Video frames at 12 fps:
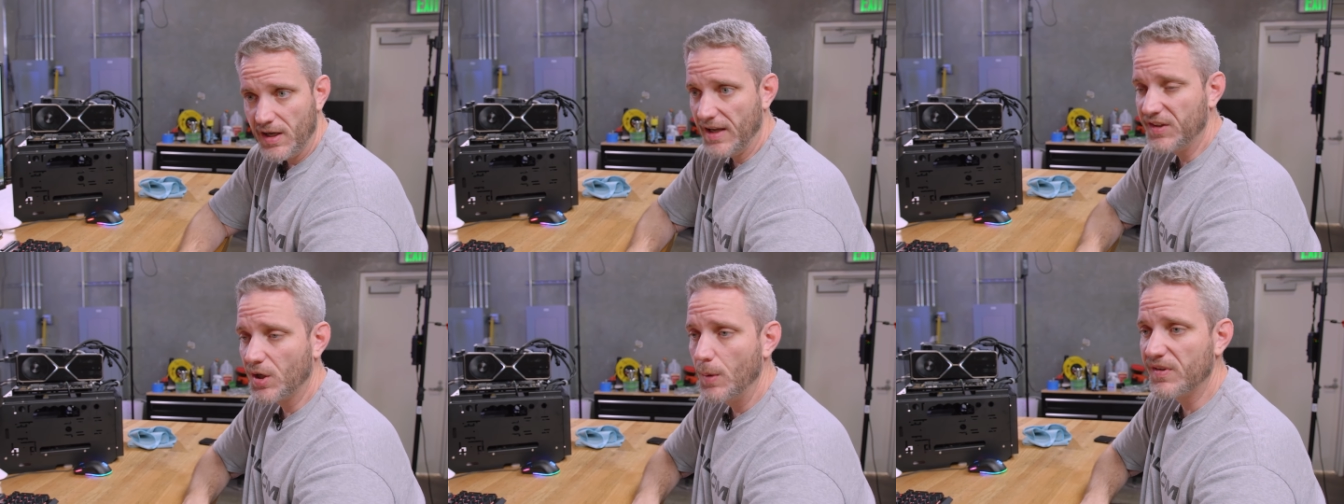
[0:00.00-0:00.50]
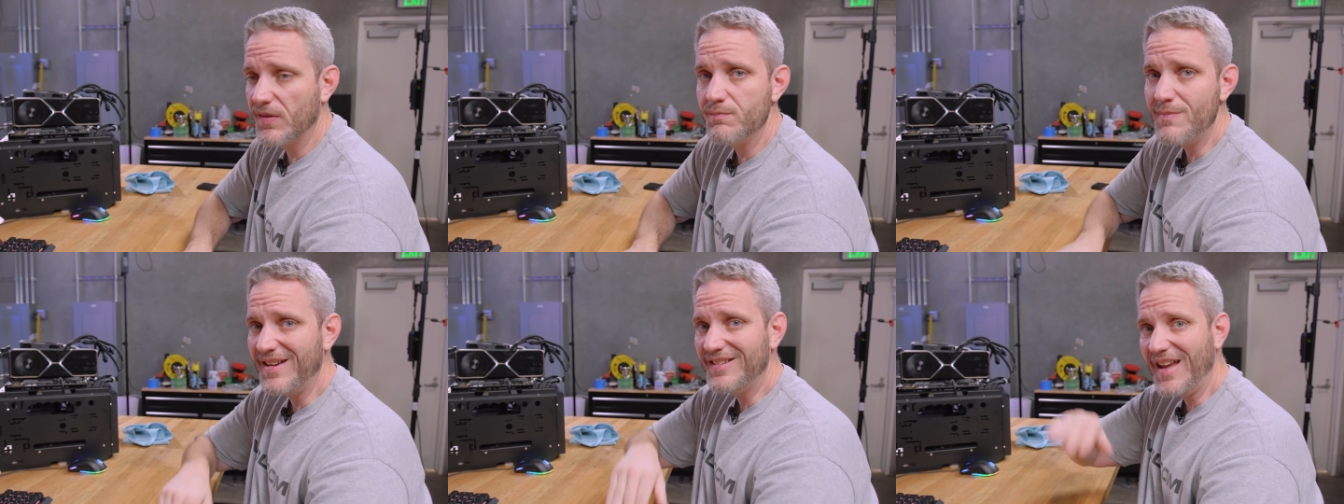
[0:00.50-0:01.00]
in terms of
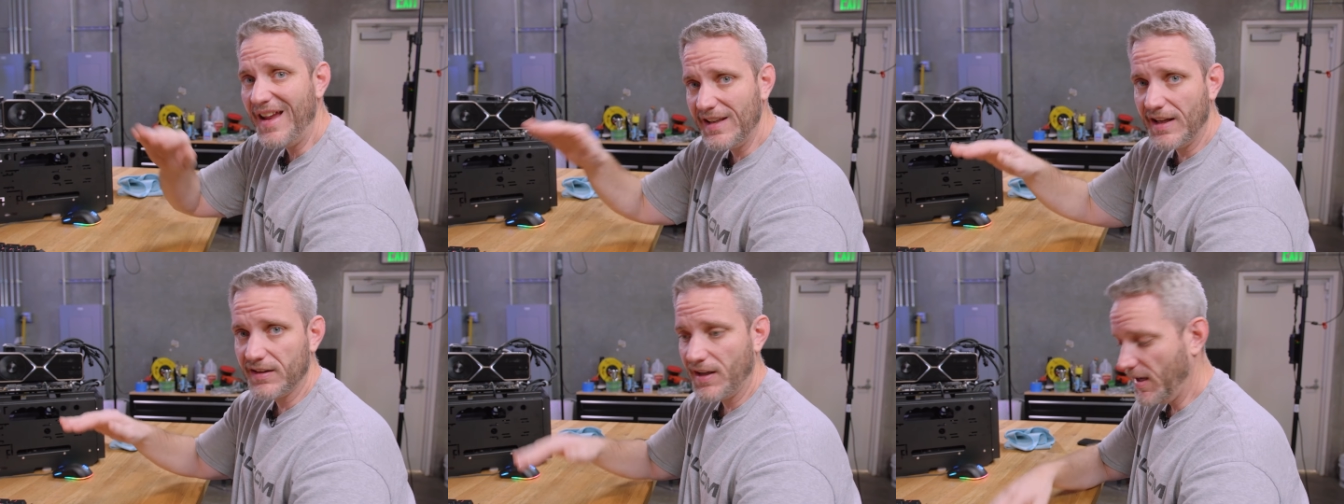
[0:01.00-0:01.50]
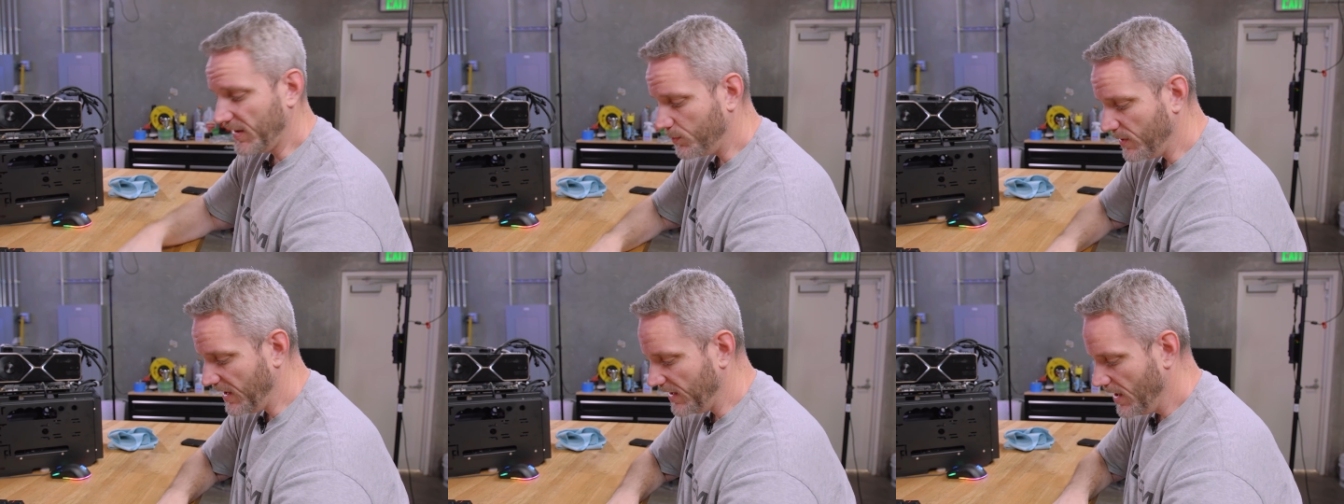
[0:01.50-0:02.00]
maintaining clock
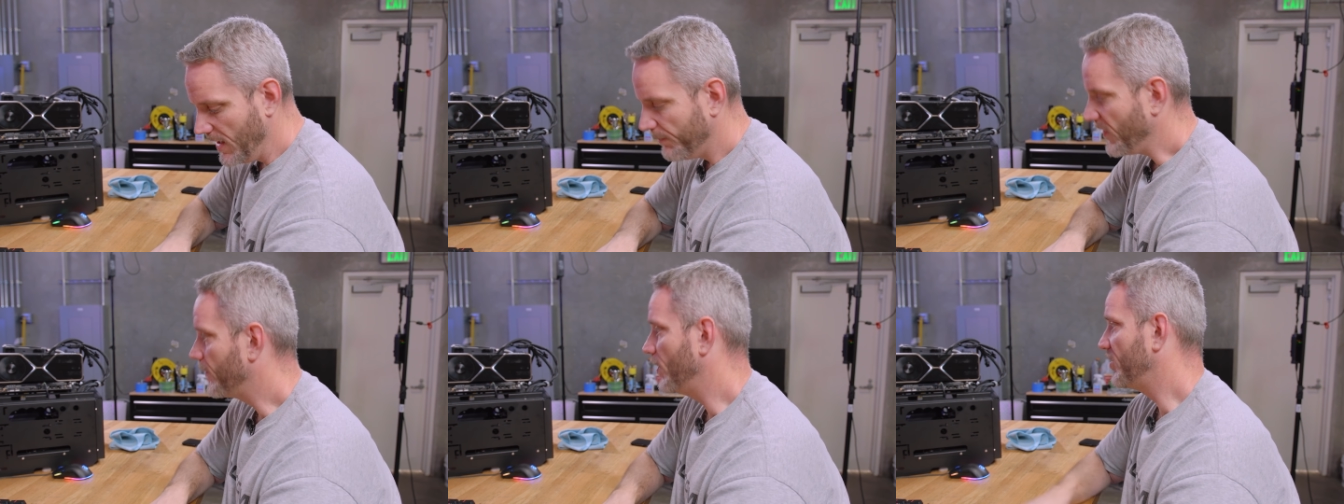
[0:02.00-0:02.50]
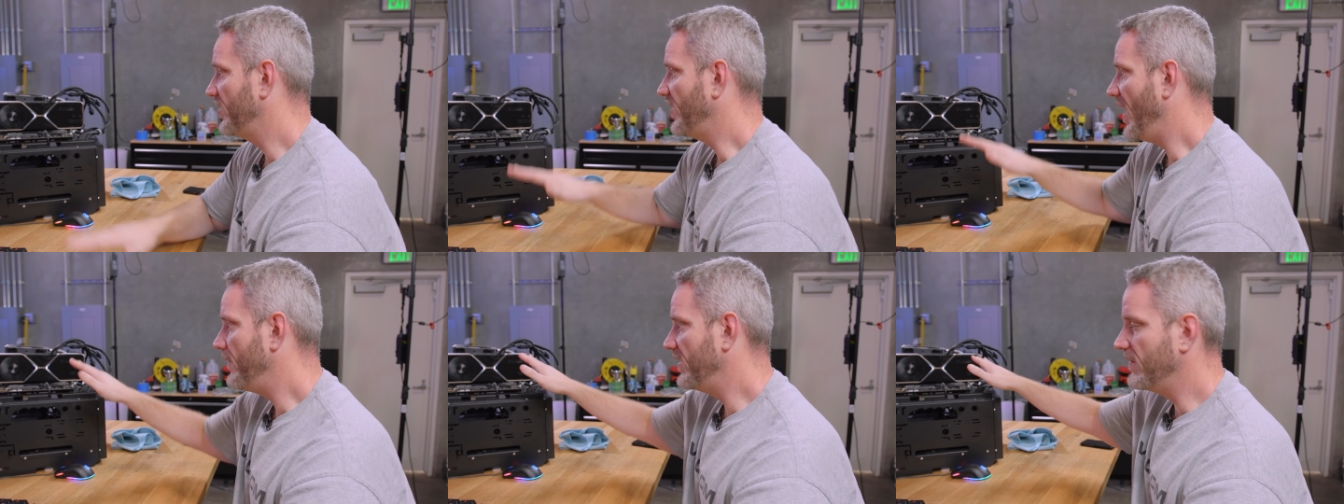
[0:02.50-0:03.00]
speed versus
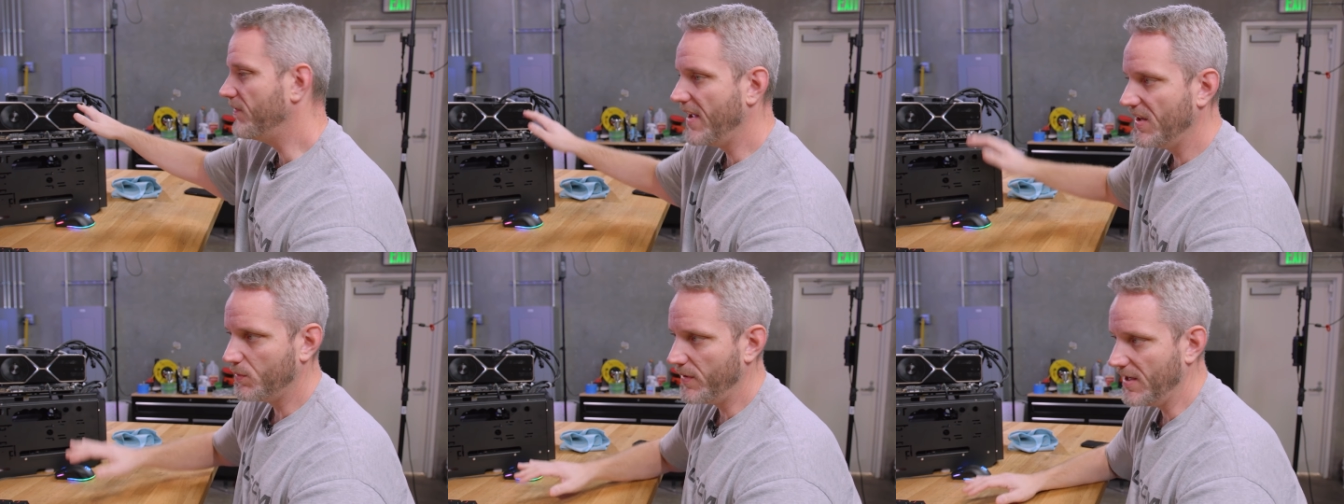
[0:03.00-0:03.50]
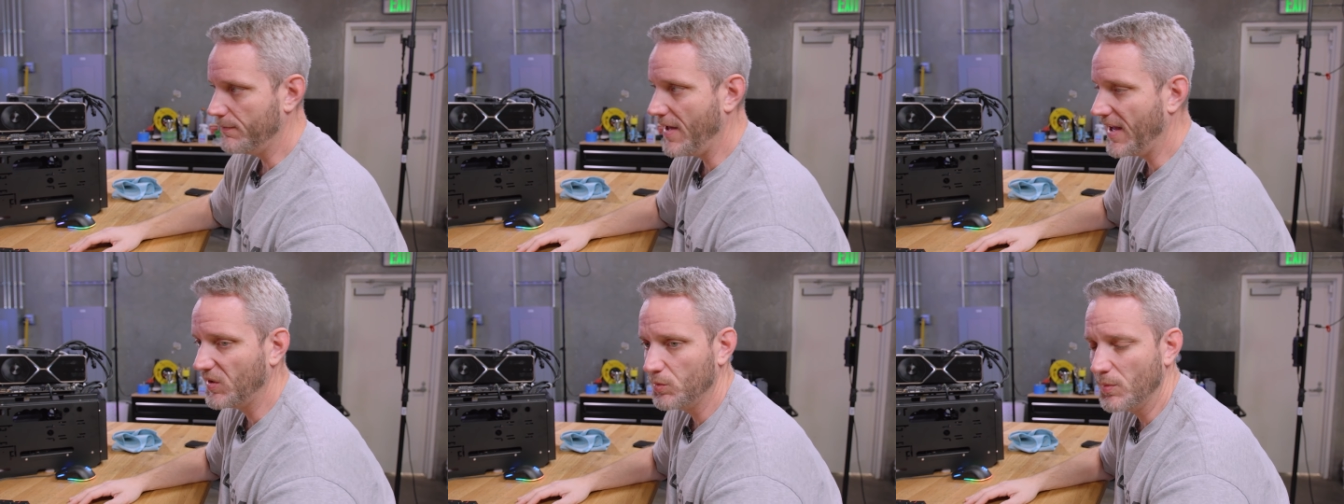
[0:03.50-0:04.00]
having the fans be at
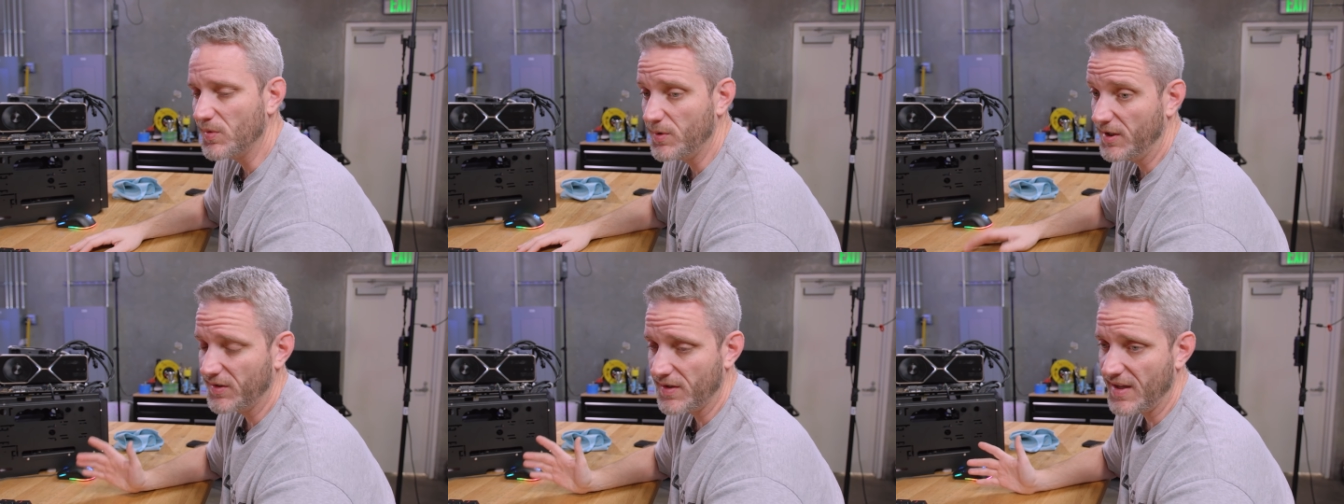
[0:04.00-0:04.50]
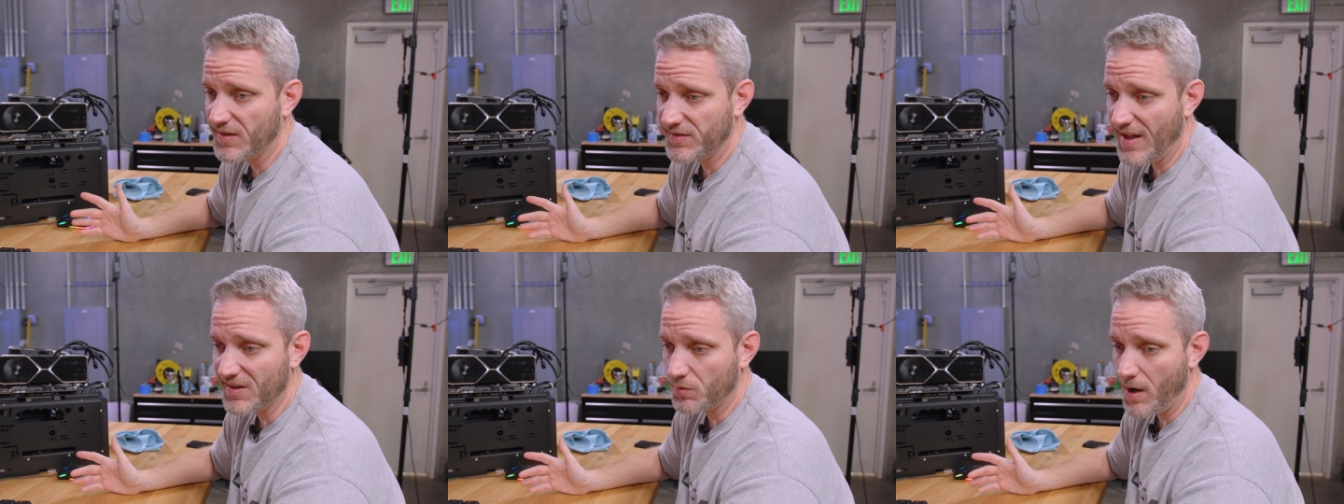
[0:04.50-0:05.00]
maximum speed. So that's
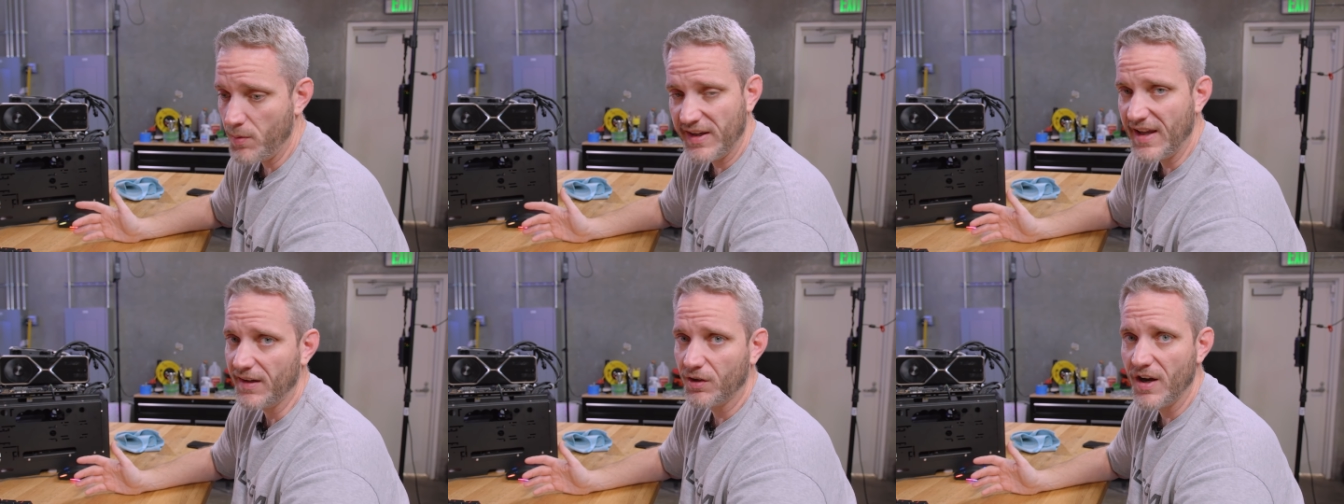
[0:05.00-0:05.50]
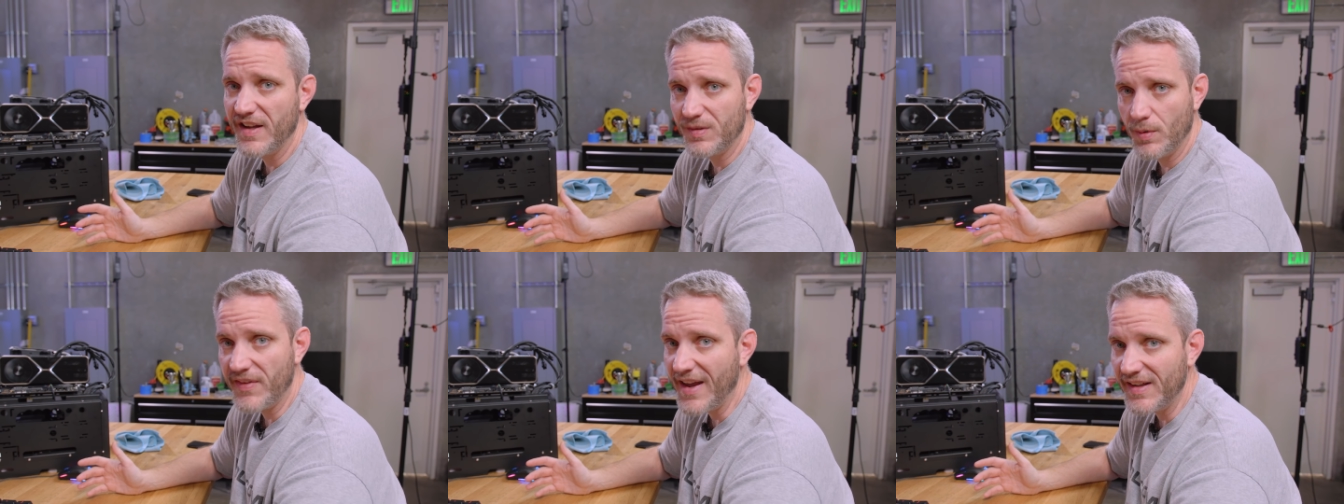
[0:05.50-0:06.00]
that's why we get crazy
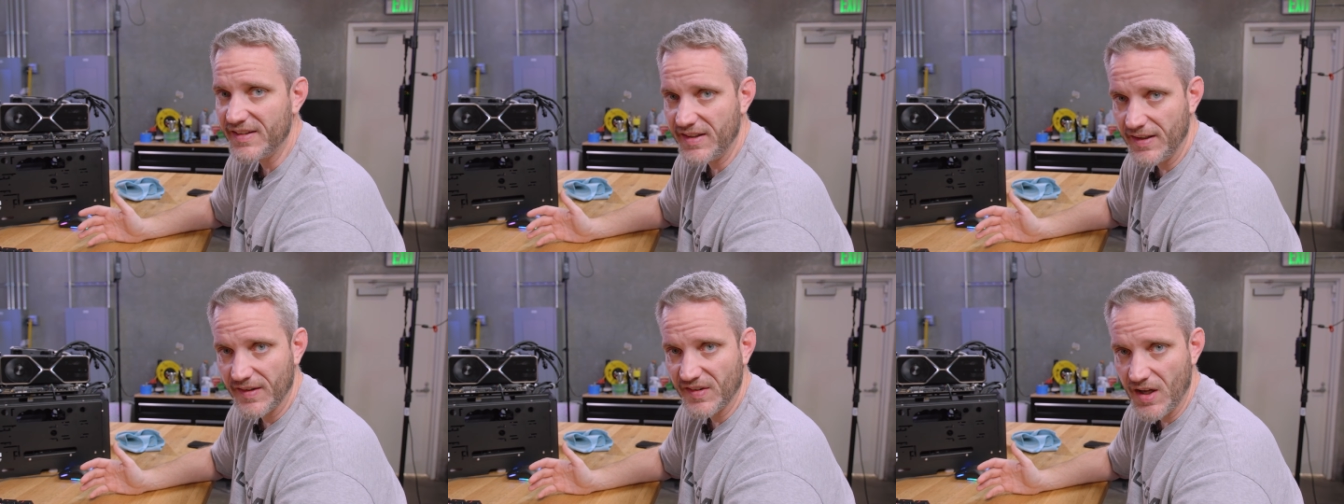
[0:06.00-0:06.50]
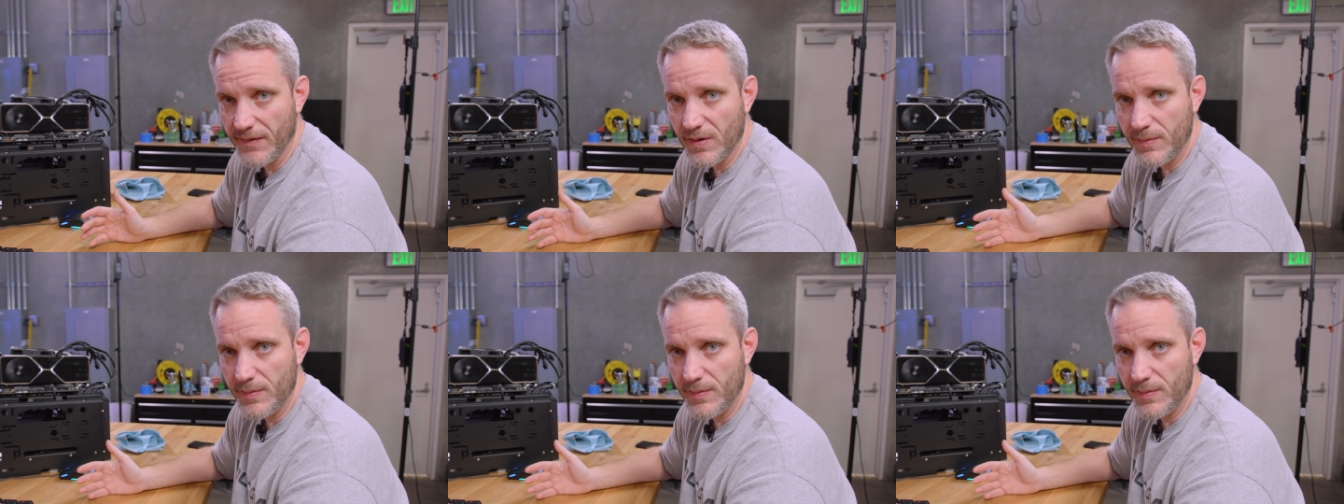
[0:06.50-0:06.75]
with the AC and stuff.